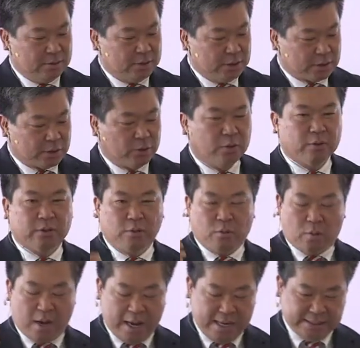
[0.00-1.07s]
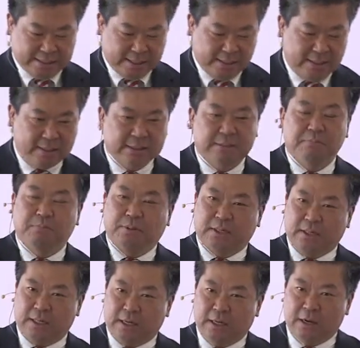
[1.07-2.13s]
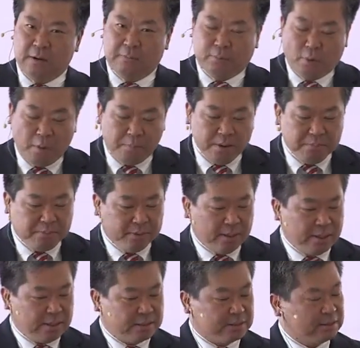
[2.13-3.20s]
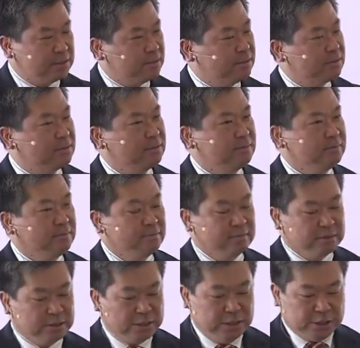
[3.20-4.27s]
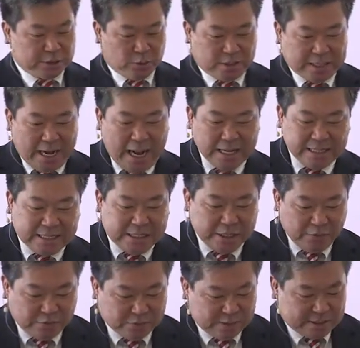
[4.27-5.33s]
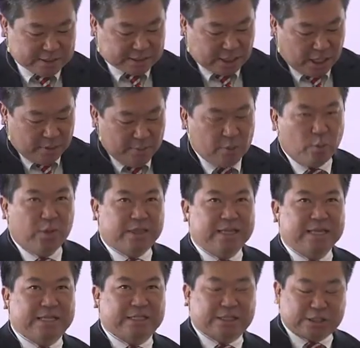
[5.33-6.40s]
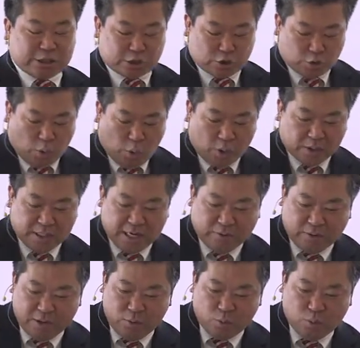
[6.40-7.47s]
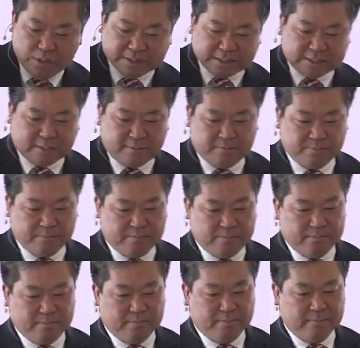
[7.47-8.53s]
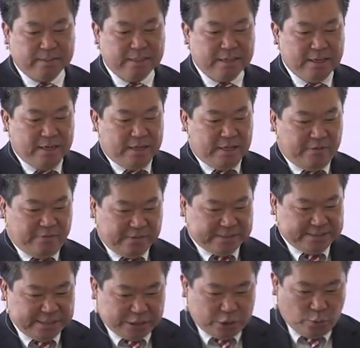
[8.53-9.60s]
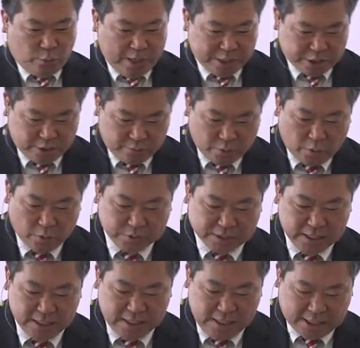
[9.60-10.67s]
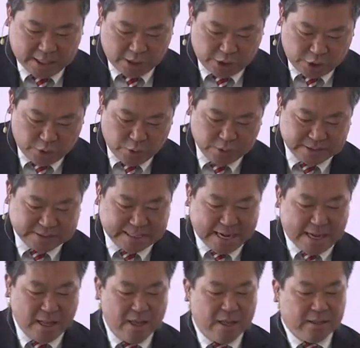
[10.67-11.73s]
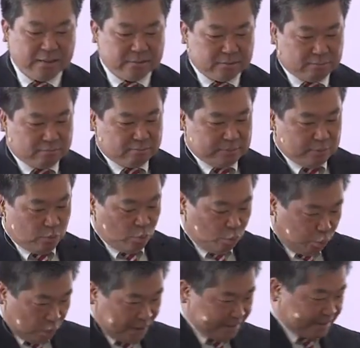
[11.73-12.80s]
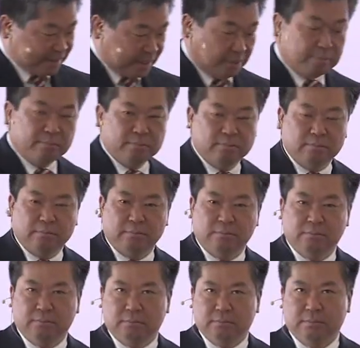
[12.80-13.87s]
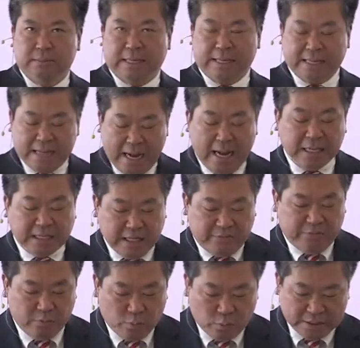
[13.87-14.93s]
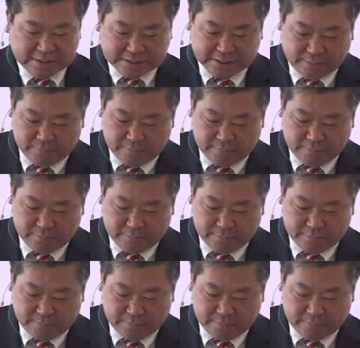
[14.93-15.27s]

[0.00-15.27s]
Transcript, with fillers: So the wise thing is put it in an appropriate place. So God gifted Solomon with extraordinary wisdom. And if a situation arose, he could use that wisdom, that God given wisdom.